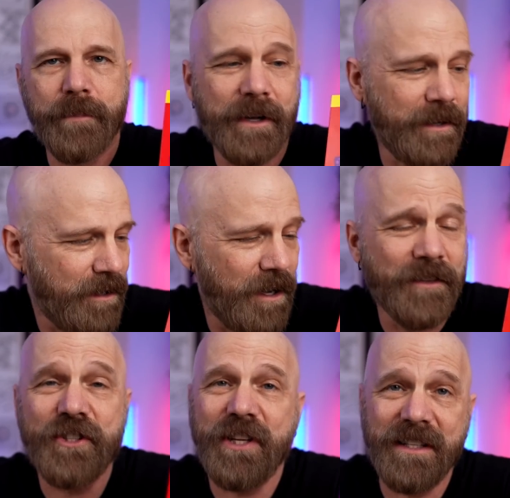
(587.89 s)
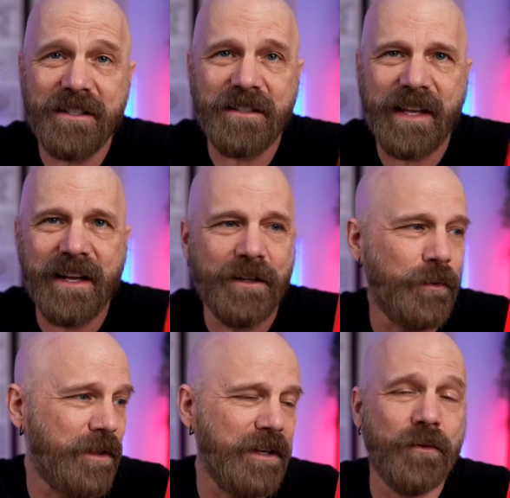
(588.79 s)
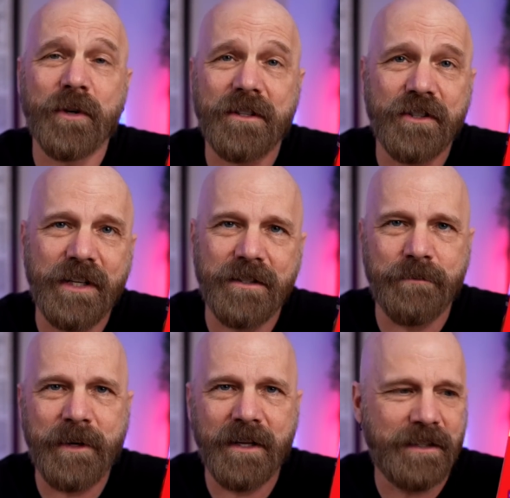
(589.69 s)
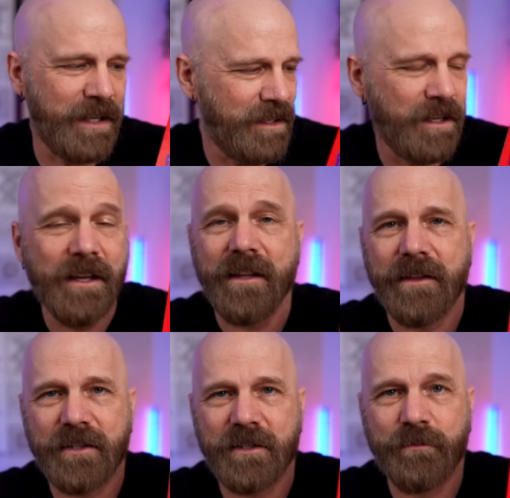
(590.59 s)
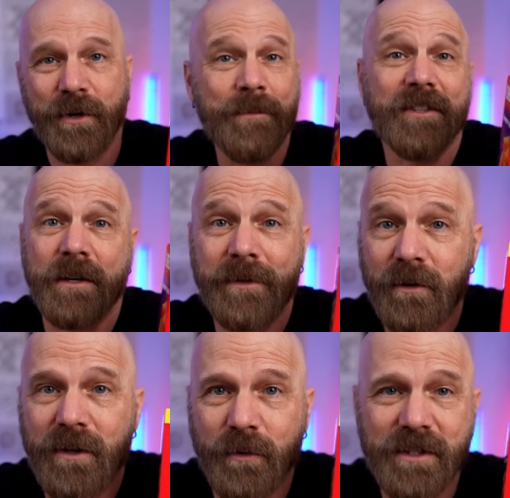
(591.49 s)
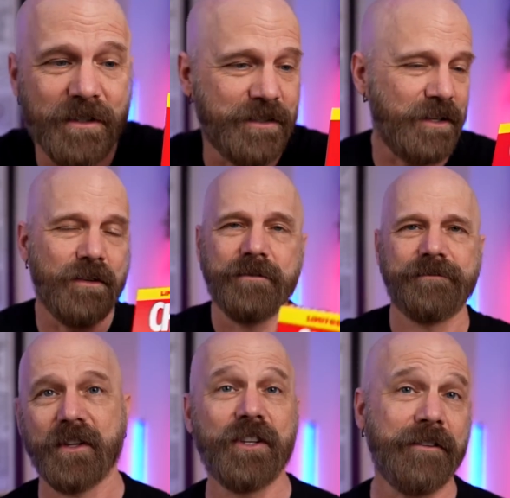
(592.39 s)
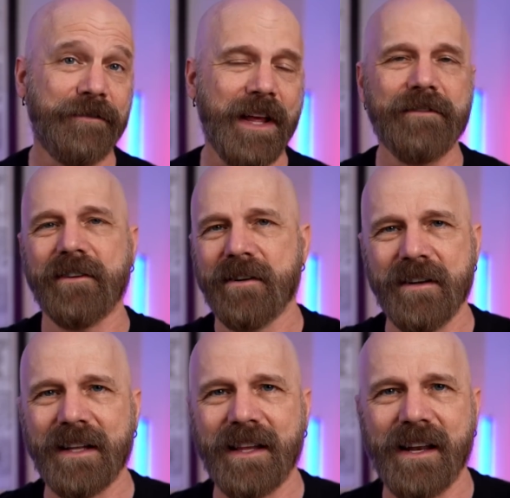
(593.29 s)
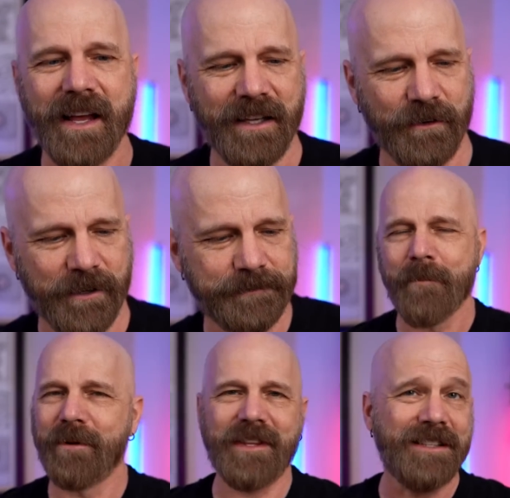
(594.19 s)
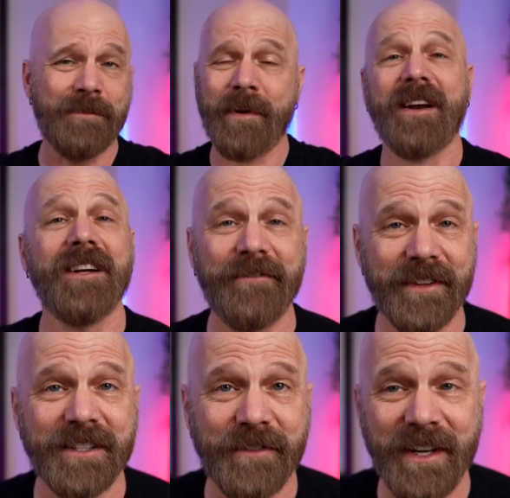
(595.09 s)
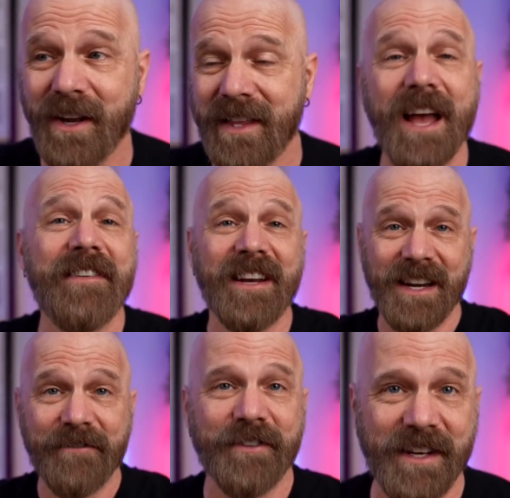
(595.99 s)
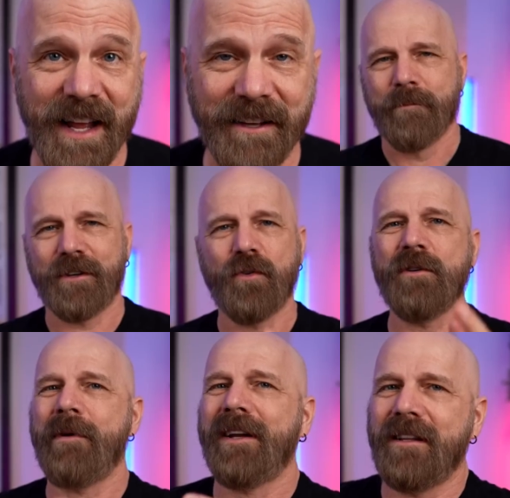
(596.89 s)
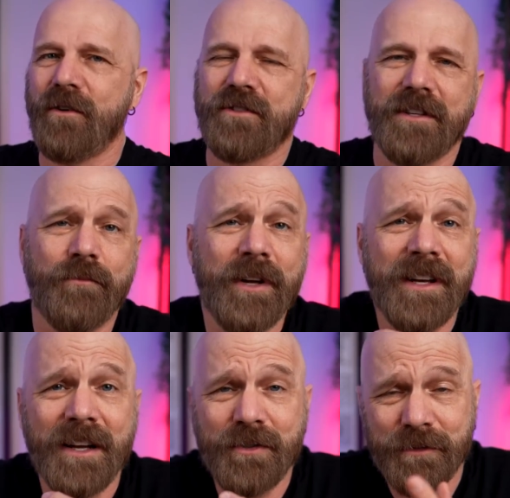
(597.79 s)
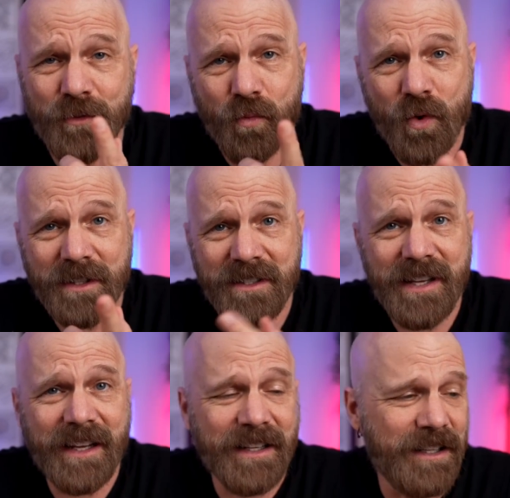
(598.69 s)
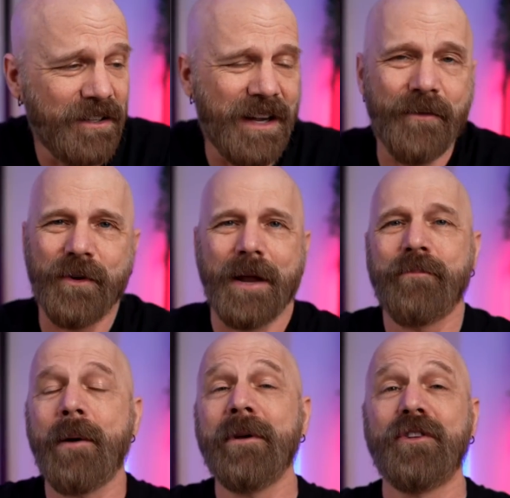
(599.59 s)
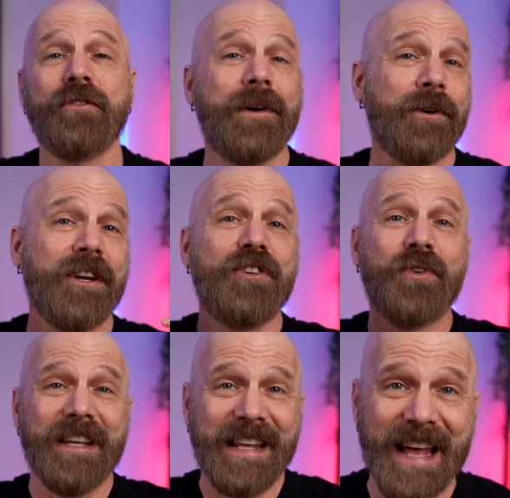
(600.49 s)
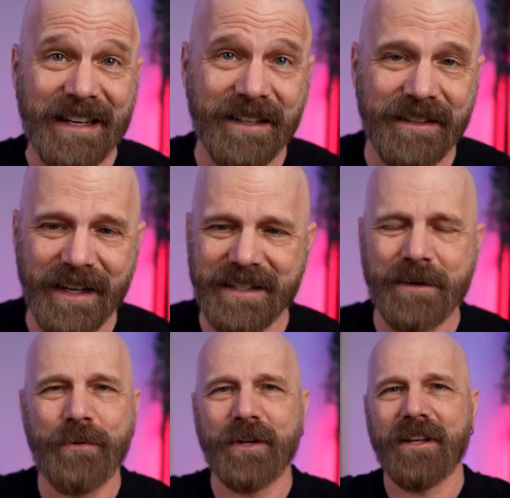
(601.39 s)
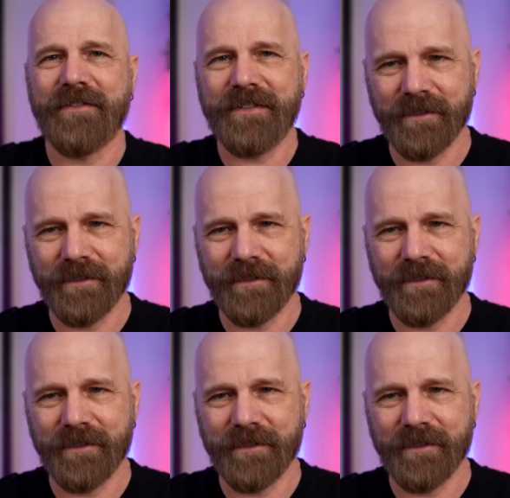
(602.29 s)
But on the Cheez-It scale, with the original Cheez-Its being a 10, this is pretty much up there with the original. So good flavor, not that accurate. But that's about enough for this video. I think I've eaten enough for the day. But going back to those Subway nachos for 1 second here, what I'd probably do if I were gonna do it again is I'd put a